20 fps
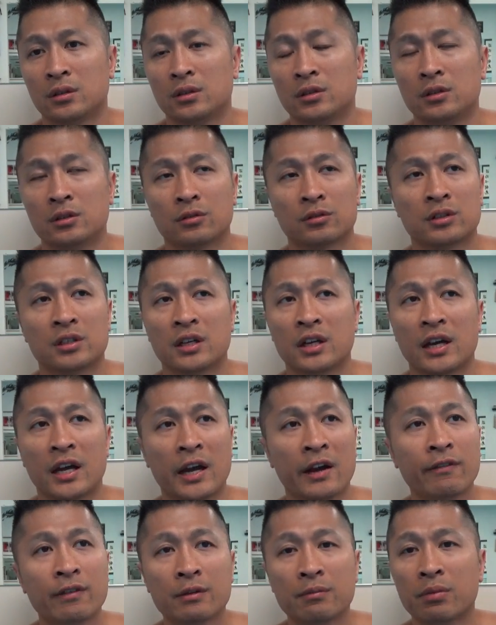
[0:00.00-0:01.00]
You know, to
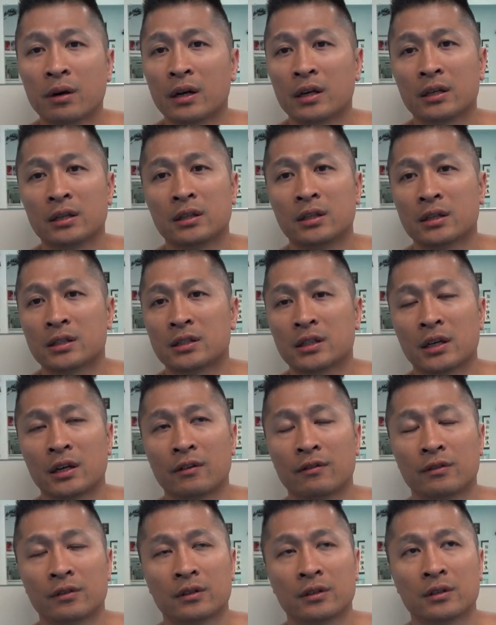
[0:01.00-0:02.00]
everybody that's
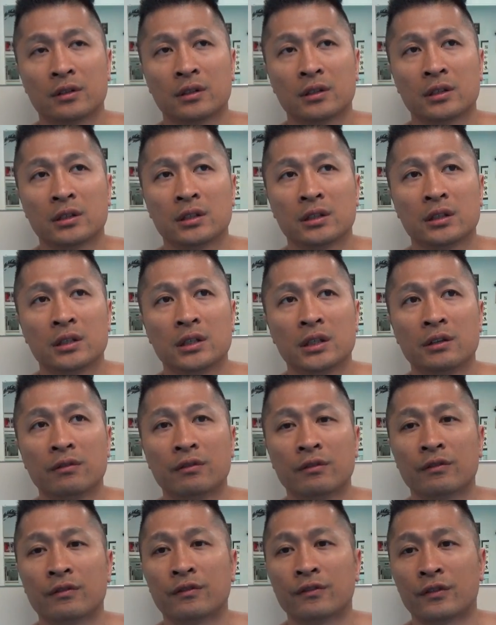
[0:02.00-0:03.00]
ever
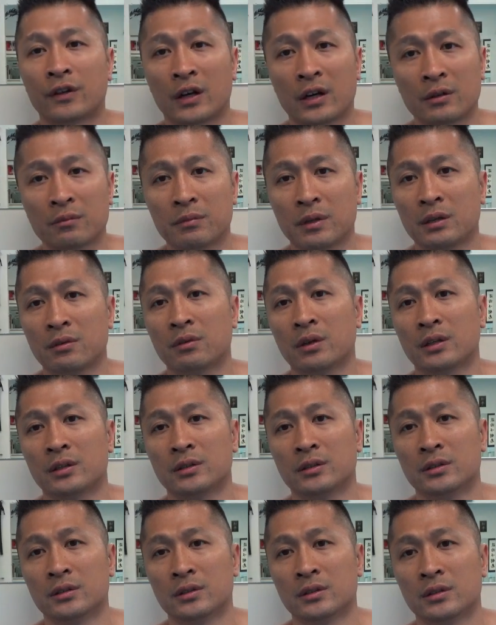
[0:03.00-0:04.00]
even fought
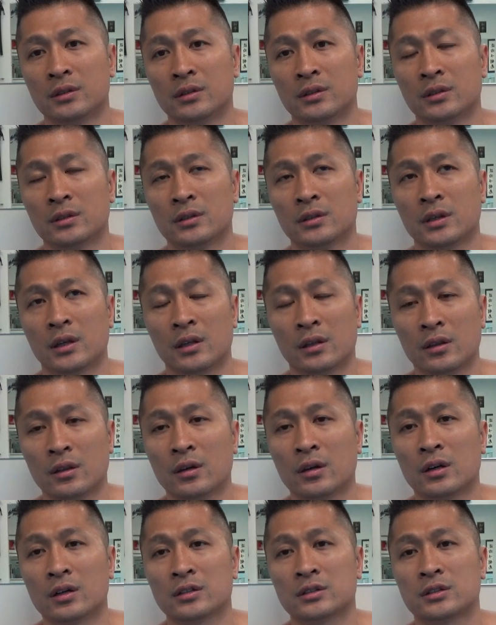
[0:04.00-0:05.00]
Mayweather and
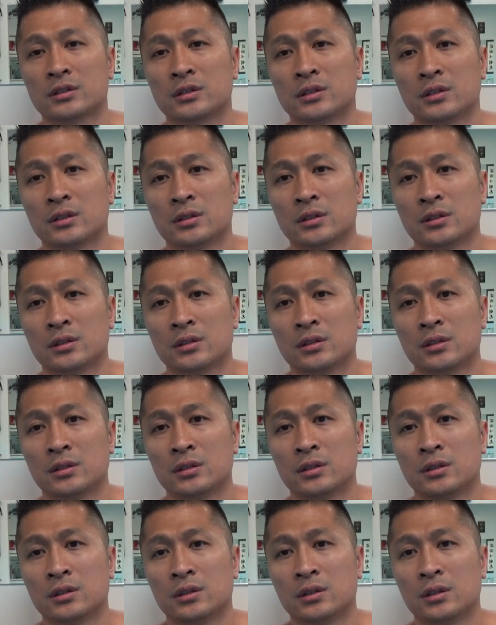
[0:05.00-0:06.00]
lost
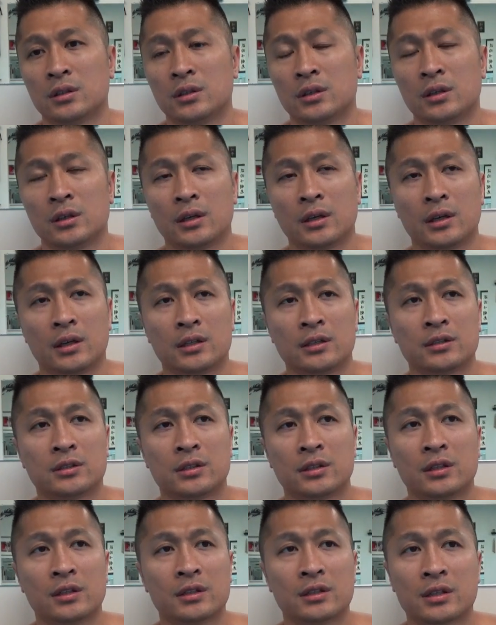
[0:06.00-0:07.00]
and
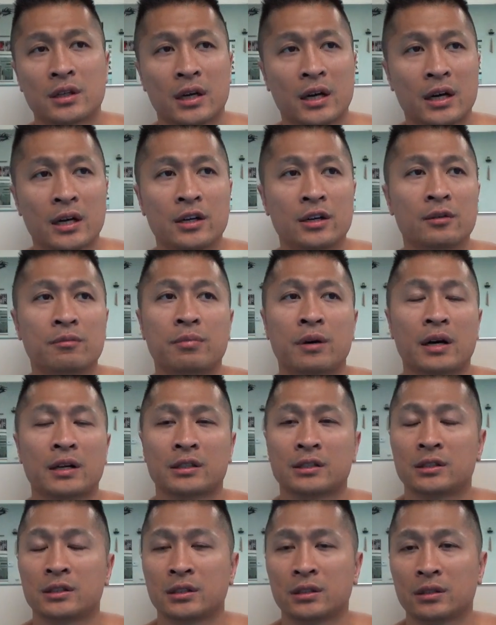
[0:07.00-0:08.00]
to the entire
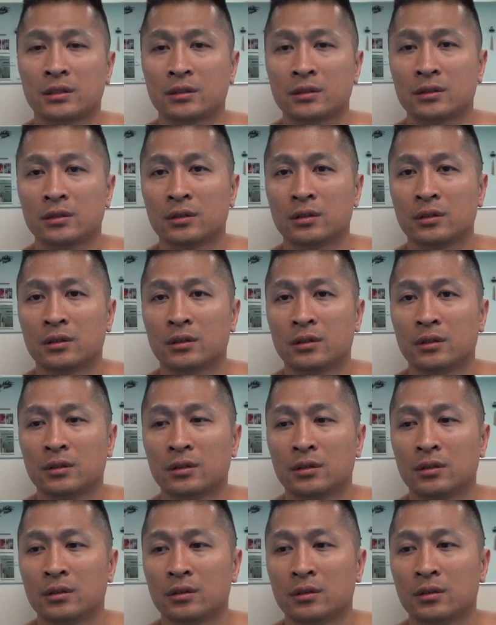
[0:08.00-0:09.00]
boxing
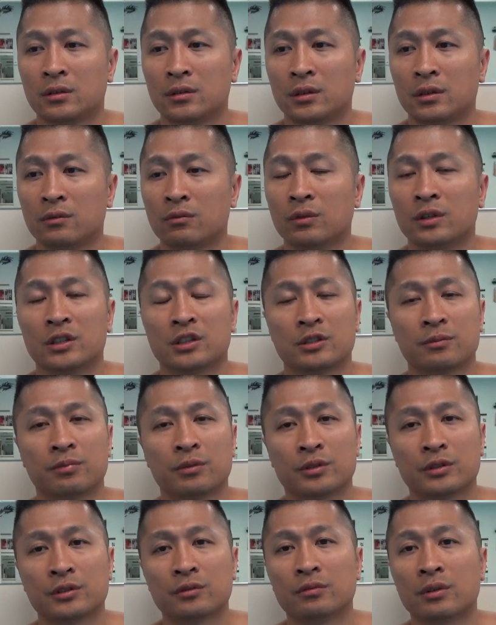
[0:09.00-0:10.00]
and what it's
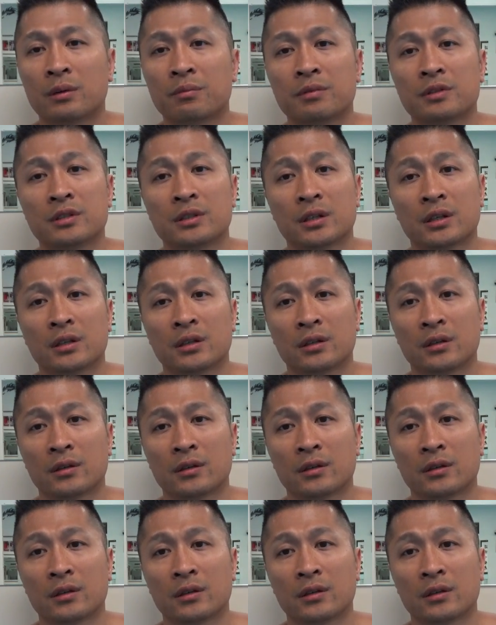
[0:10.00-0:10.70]
supposed to represent.